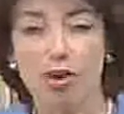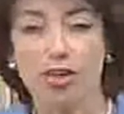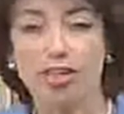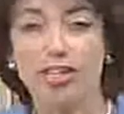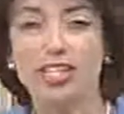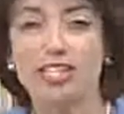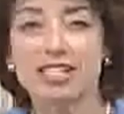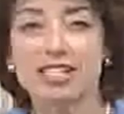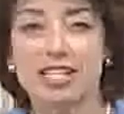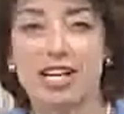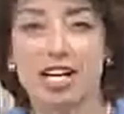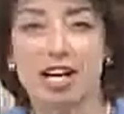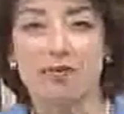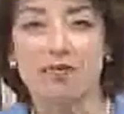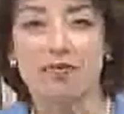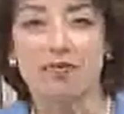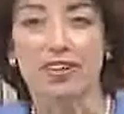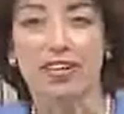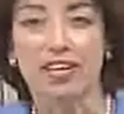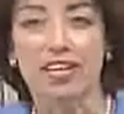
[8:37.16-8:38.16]
last time.
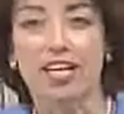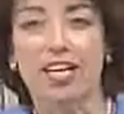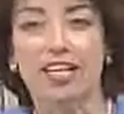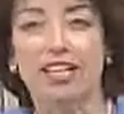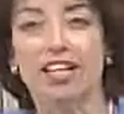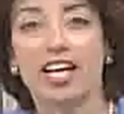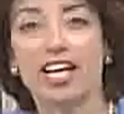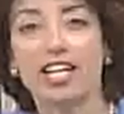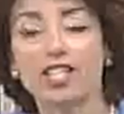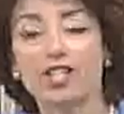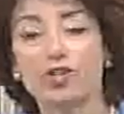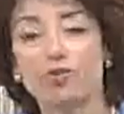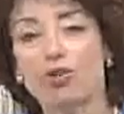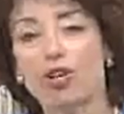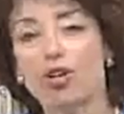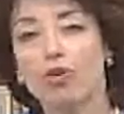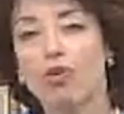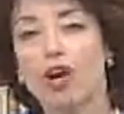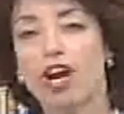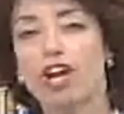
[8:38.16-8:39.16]
Let's
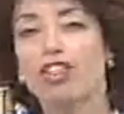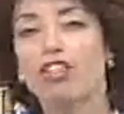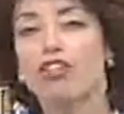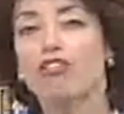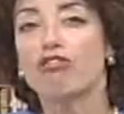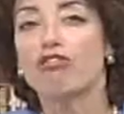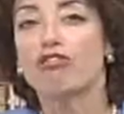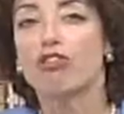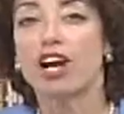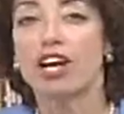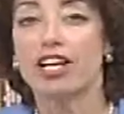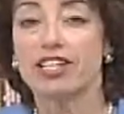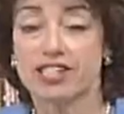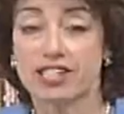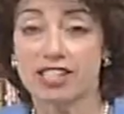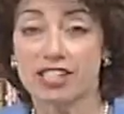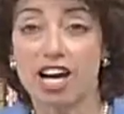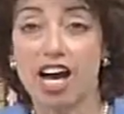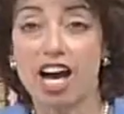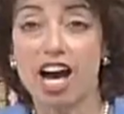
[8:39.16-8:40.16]
rewrite the Franz
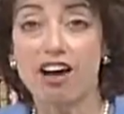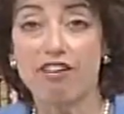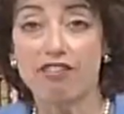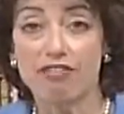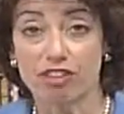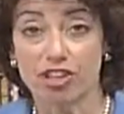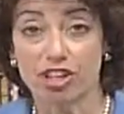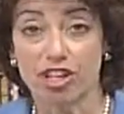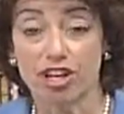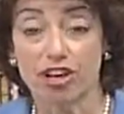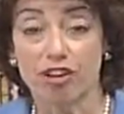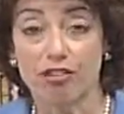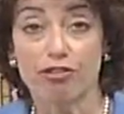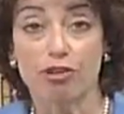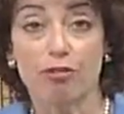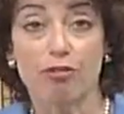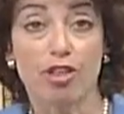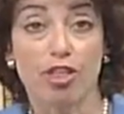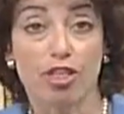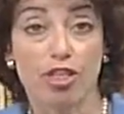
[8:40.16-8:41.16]
Kafka
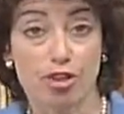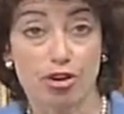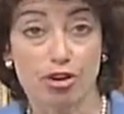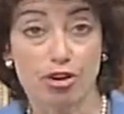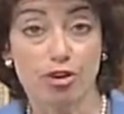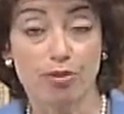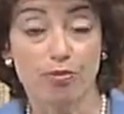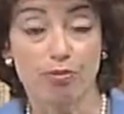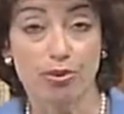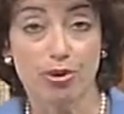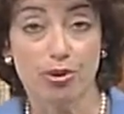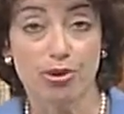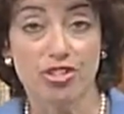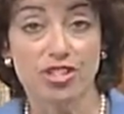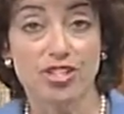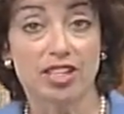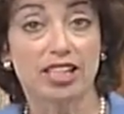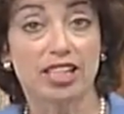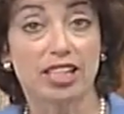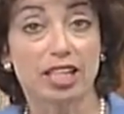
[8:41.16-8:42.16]
from the third
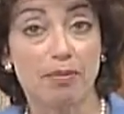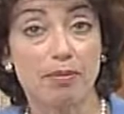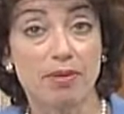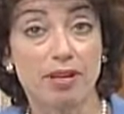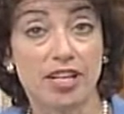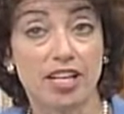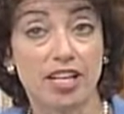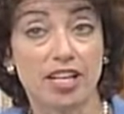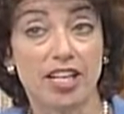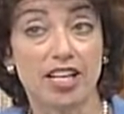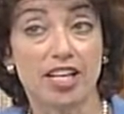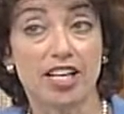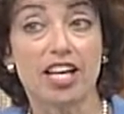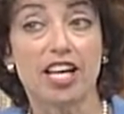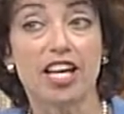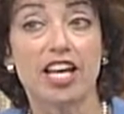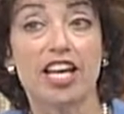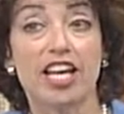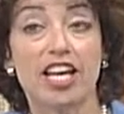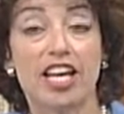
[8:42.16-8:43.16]
person limited
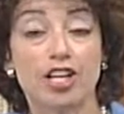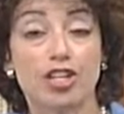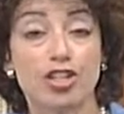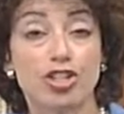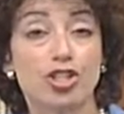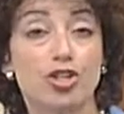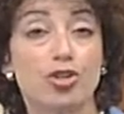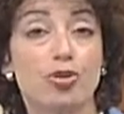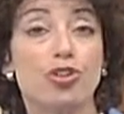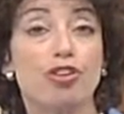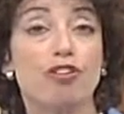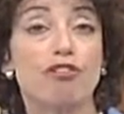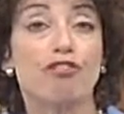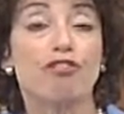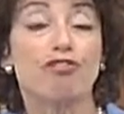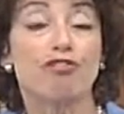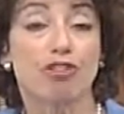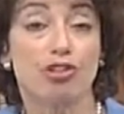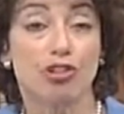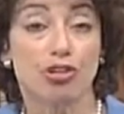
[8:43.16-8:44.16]
into the
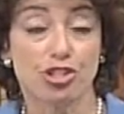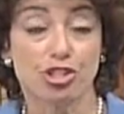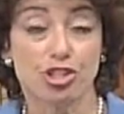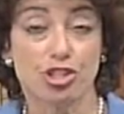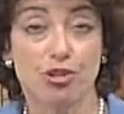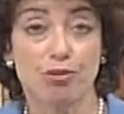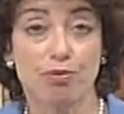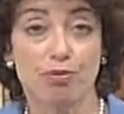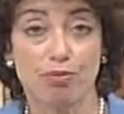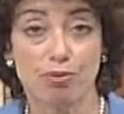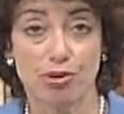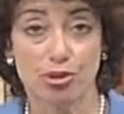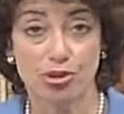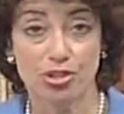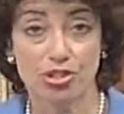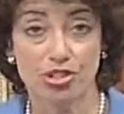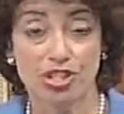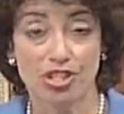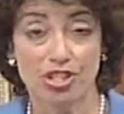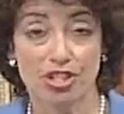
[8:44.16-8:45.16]
first
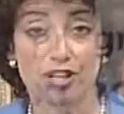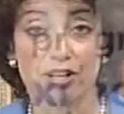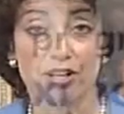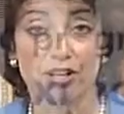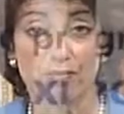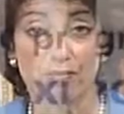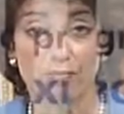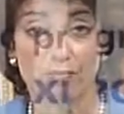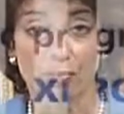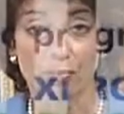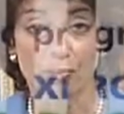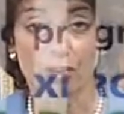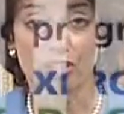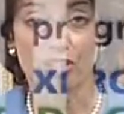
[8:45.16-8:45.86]
person point